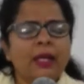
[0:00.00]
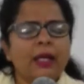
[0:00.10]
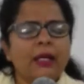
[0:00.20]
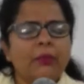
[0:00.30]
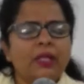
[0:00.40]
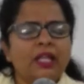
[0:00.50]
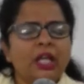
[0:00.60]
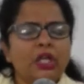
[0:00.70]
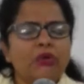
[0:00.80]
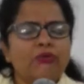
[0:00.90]
Uh, we
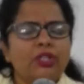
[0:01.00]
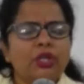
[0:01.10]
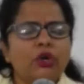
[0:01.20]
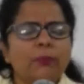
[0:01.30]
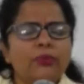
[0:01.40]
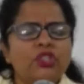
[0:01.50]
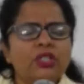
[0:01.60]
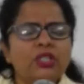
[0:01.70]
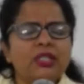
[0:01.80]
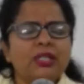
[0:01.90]
thank you for the
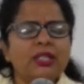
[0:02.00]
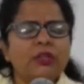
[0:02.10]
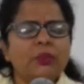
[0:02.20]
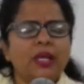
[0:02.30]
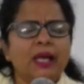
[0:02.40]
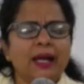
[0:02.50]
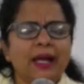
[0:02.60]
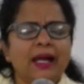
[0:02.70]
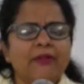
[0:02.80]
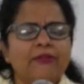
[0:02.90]
opportunity that we
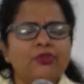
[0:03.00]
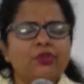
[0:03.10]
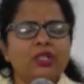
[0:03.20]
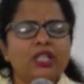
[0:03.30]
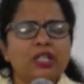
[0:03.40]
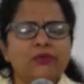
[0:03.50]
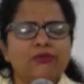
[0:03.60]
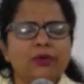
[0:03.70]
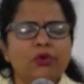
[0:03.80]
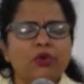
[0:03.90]
have to learn
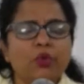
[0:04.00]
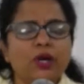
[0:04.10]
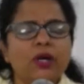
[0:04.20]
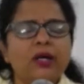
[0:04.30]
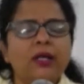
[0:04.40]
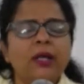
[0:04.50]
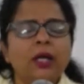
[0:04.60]
from your word.